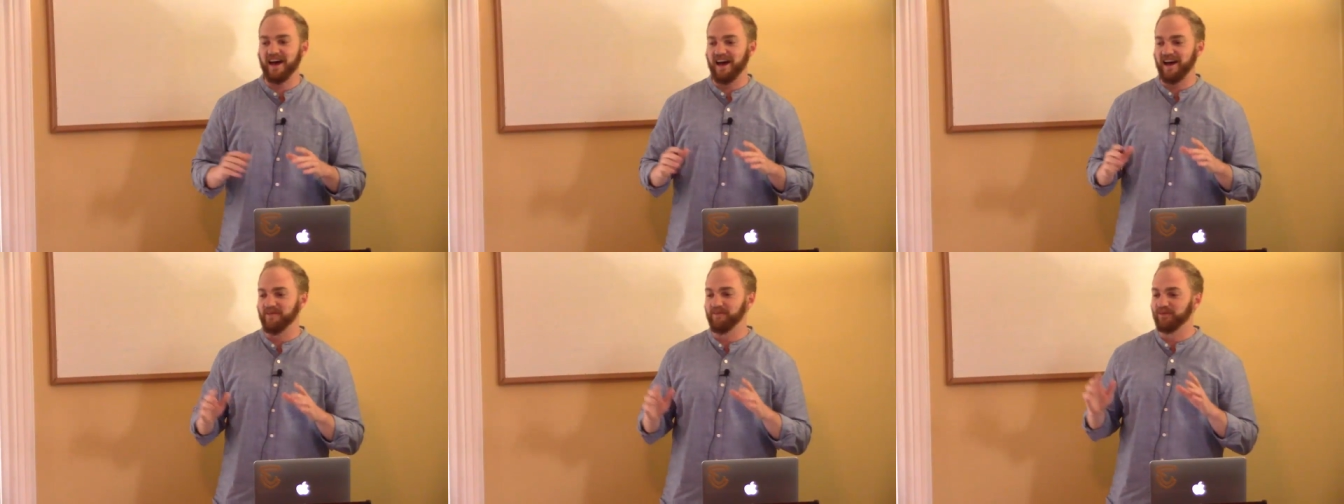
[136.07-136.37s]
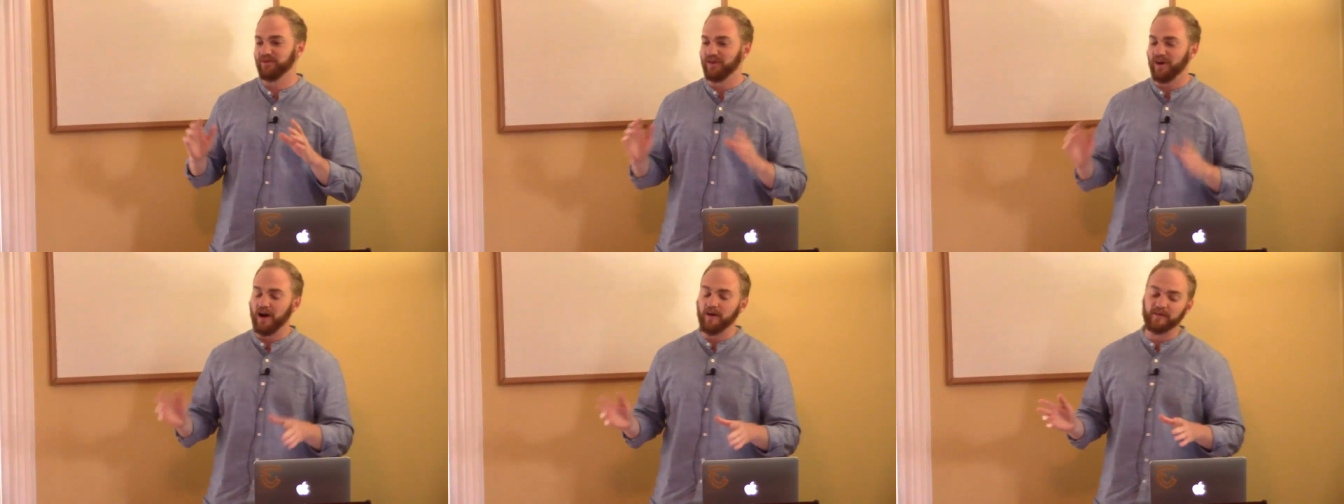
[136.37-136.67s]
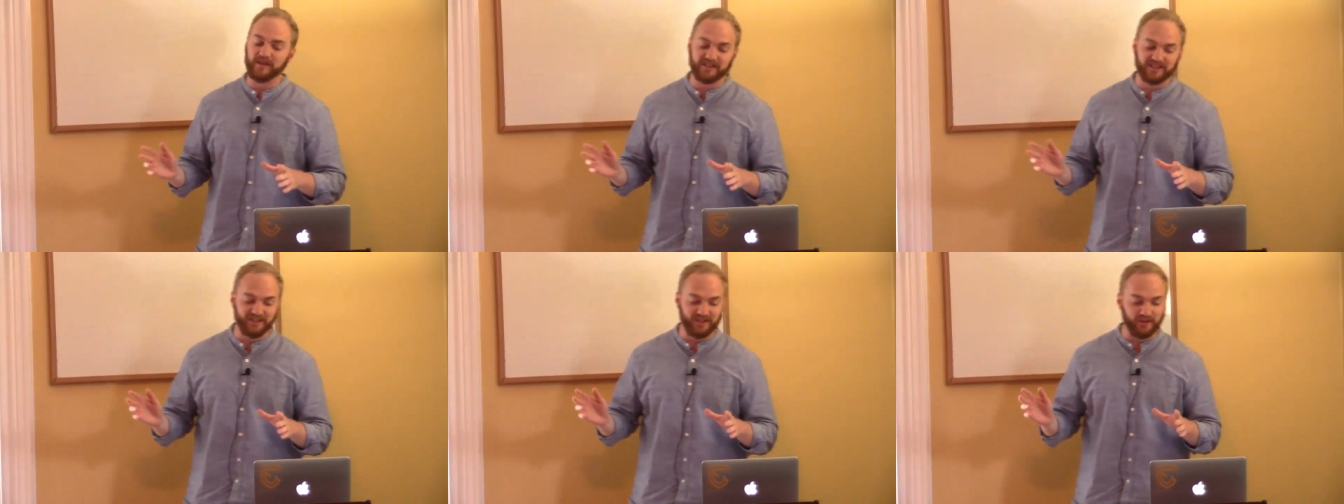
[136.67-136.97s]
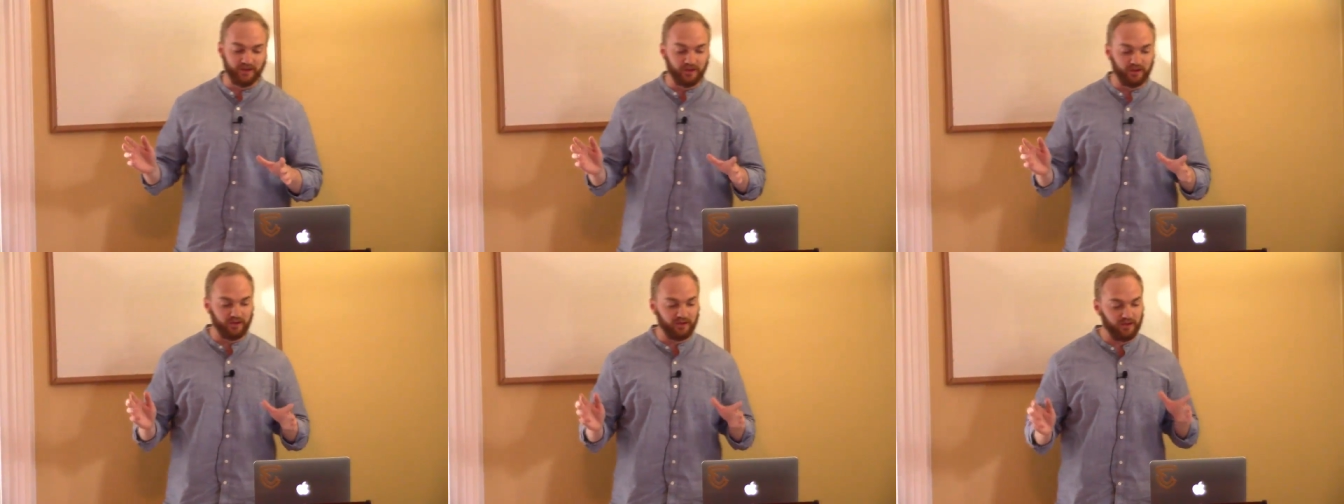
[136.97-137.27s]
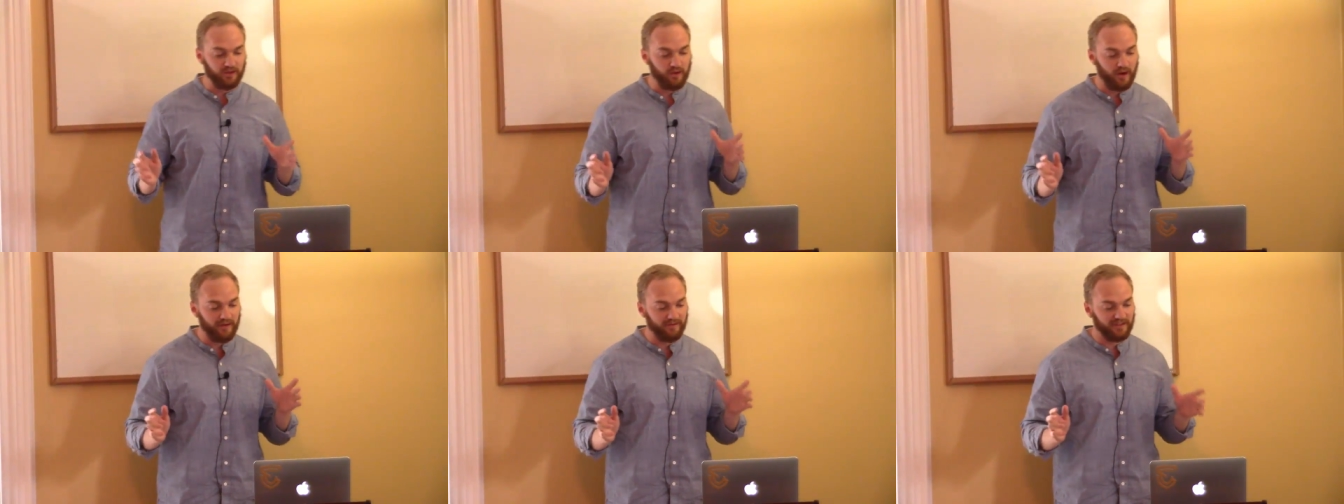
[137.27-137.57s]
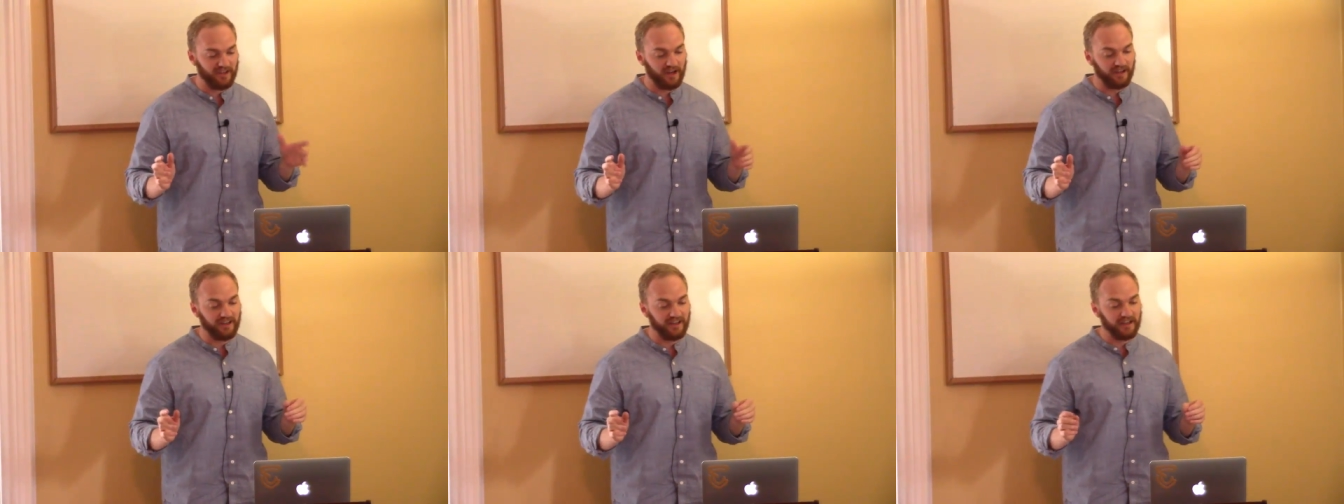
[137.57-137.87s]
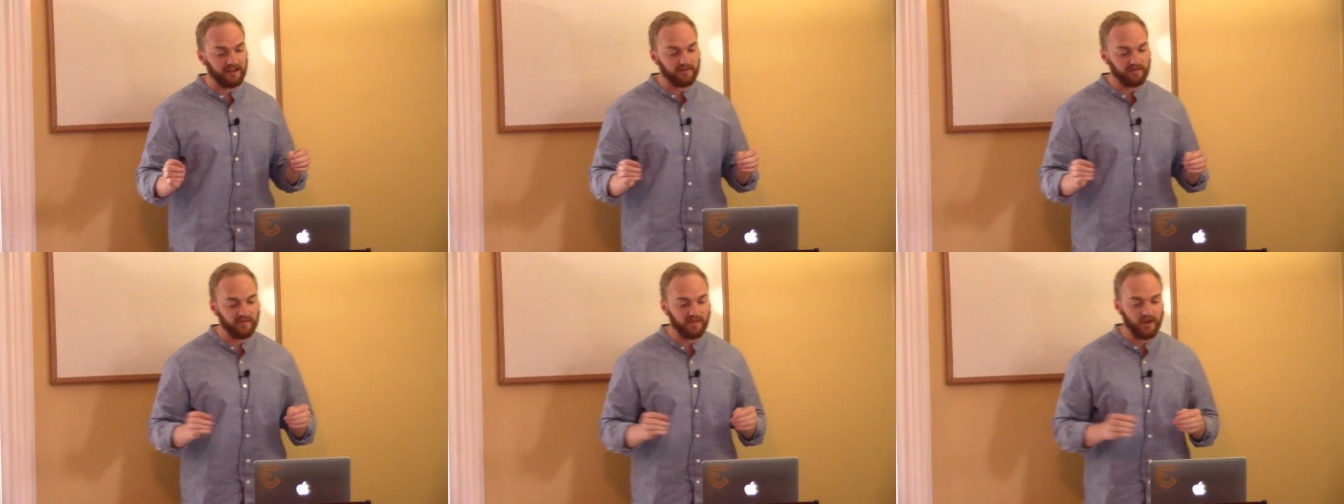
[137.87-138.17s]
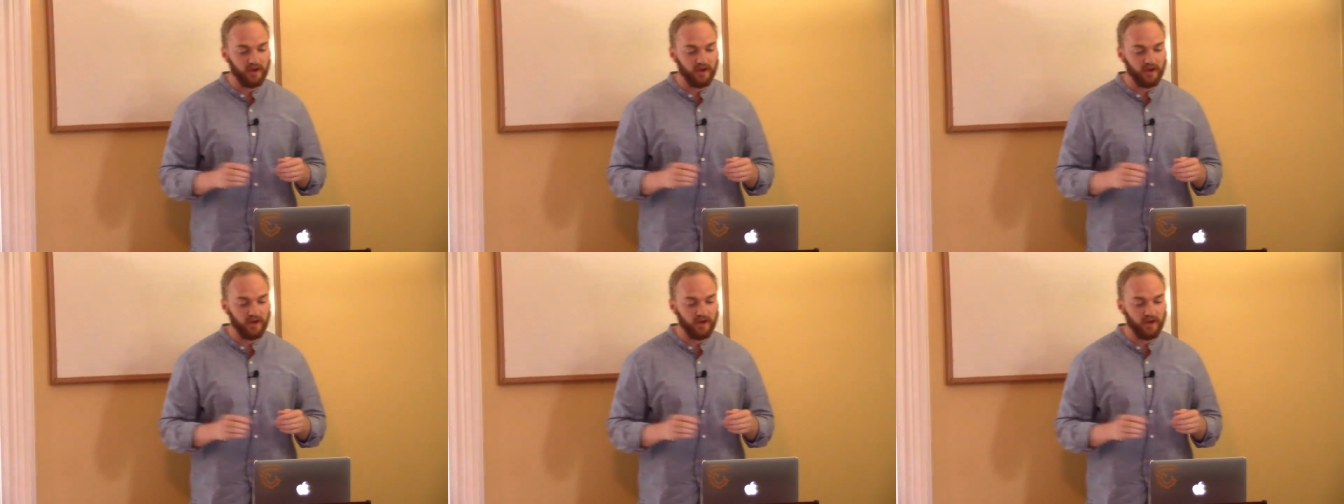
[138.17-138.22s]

I promise you, you have done it.